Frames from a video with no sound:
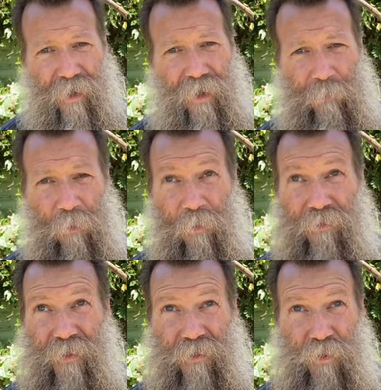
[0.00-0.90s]
although
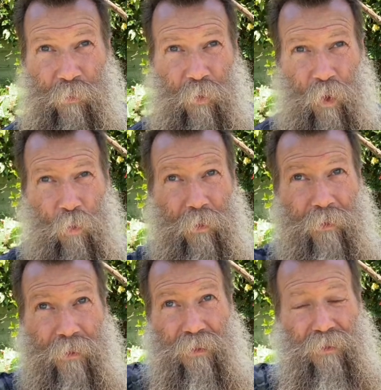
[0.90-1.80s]
it's not super open
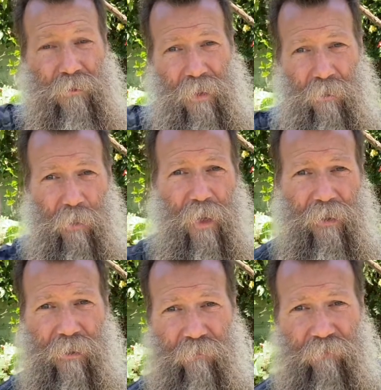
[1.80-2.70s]
because it's kind of
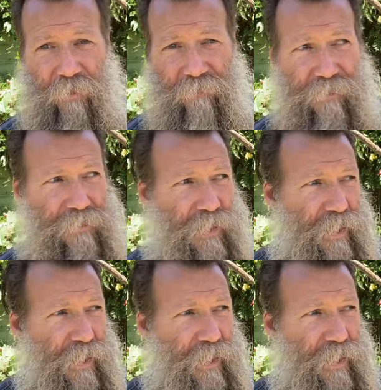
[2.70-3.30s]
blocking in front of us.